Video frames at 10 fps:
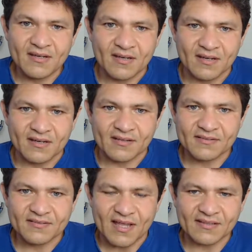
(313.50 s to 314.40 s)

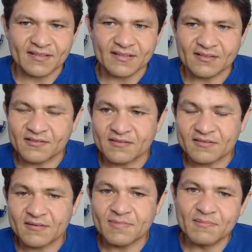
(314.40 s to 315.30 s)
Sanda, or
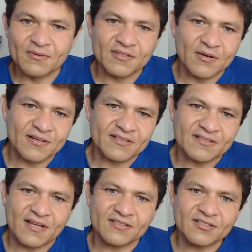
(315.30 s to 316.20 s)
some people know it as
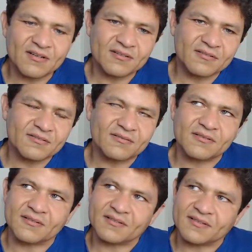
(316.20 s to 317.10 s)
sansho,
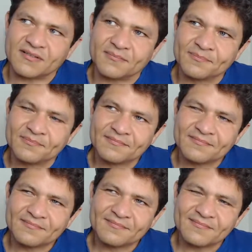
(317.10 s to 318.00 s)
or
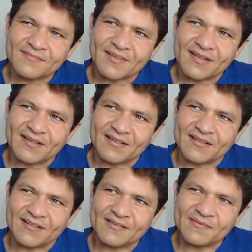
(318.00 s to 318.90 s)

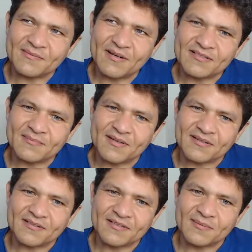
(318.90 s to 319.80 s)
I think there's probably some
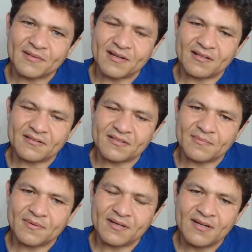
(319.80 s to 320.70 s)
other terminology,
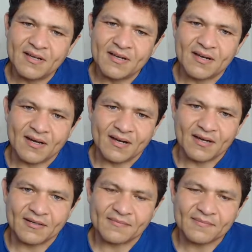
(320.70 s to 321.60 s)
but
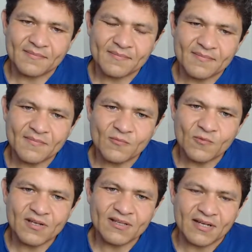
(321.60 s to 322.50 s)

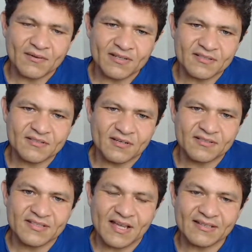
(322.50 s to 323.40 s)
really nowadays it's called
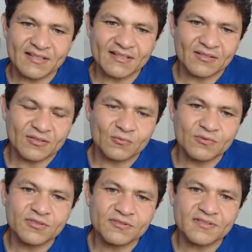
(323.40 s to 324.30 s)
Sanda or
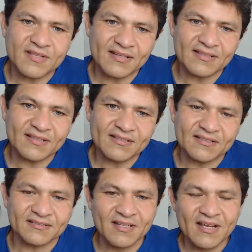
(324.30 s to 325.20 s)
Wushu Sanda.
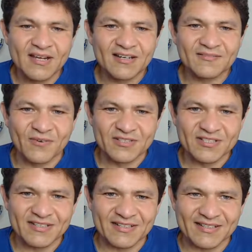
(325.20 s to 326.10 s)
So
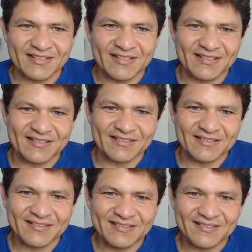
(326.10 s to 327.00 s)
unfortunately,
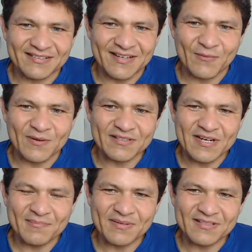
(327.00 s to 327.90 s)
in like one
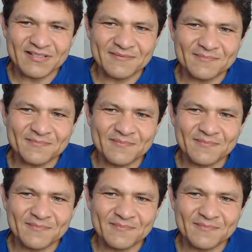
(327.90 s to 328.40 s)
championship,